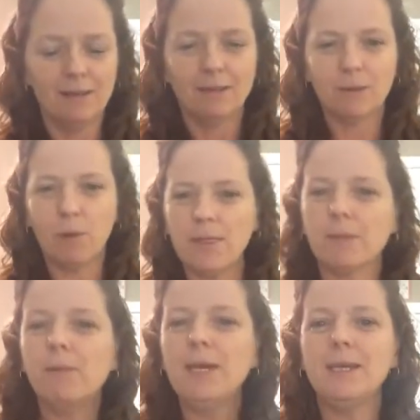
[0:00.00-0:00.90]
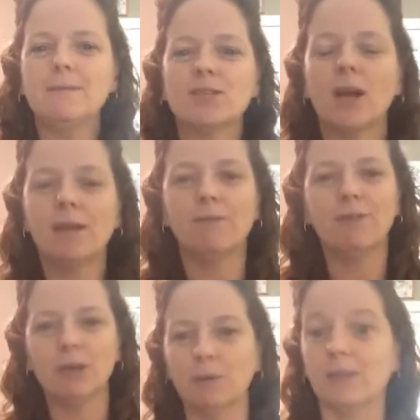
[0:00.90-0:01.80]
The one that we keep trying to
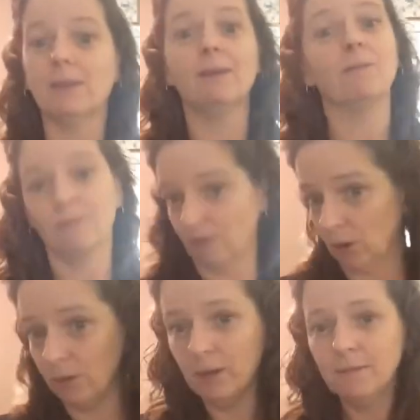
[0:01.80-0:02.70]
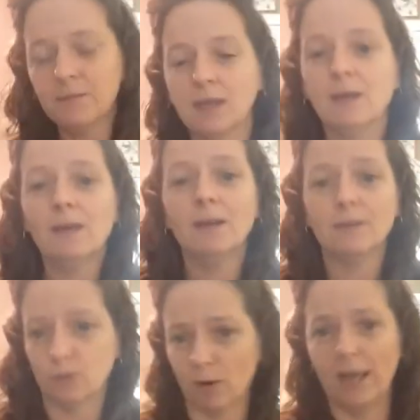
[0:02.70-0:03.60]
fill with food,
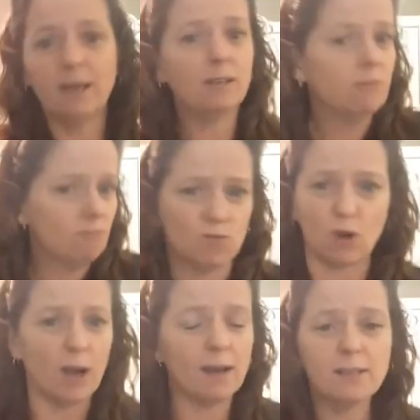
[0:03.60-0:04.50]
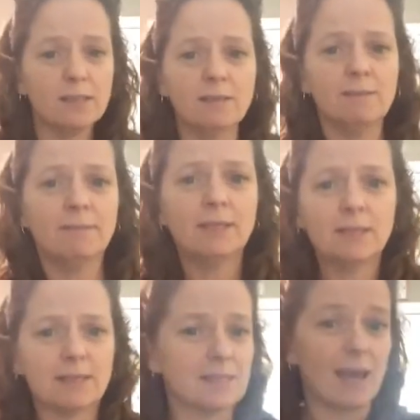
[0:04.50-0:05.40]
drink, drugs,
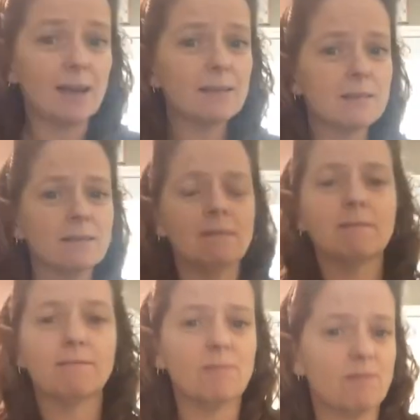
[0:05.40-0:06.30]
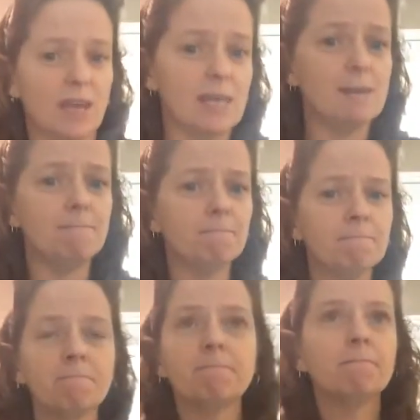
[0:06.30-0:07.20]
sex, fame.
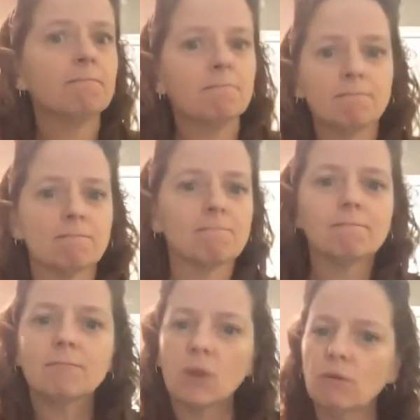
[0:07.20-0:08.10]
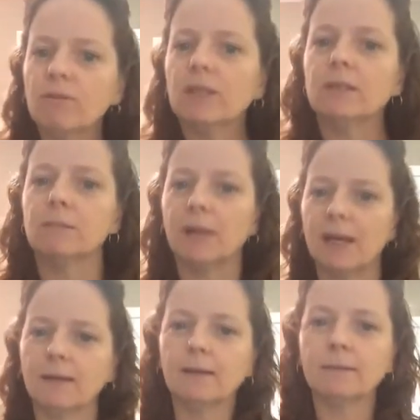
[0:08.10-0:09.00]
You fill in the
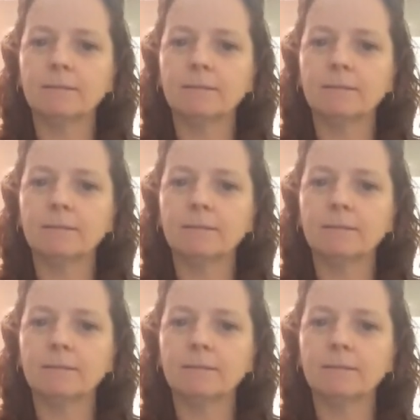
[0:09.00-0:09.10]
blank.